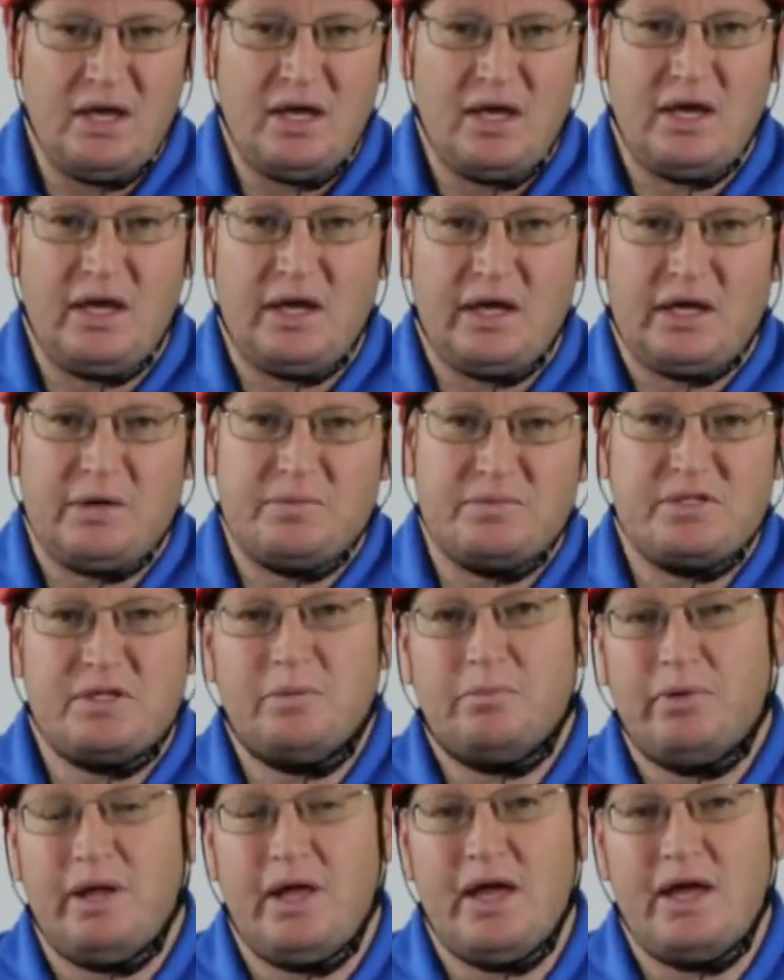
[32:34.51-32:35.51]
And it comes into
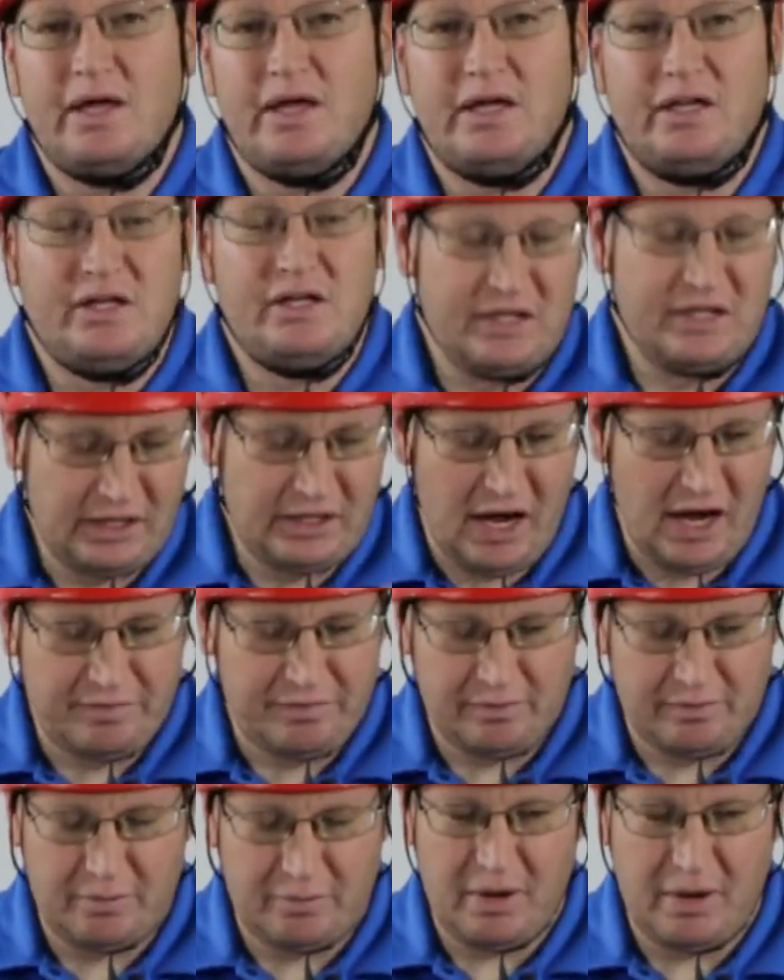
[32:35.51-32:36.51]
play again, you get off
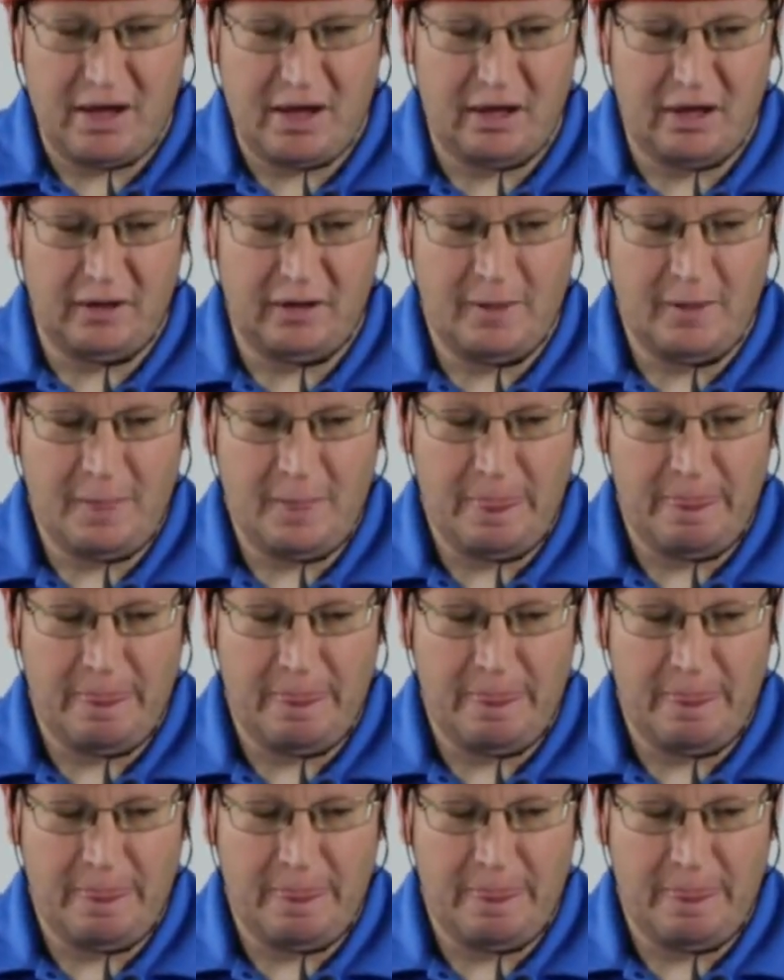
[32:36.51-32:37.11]
a rappel,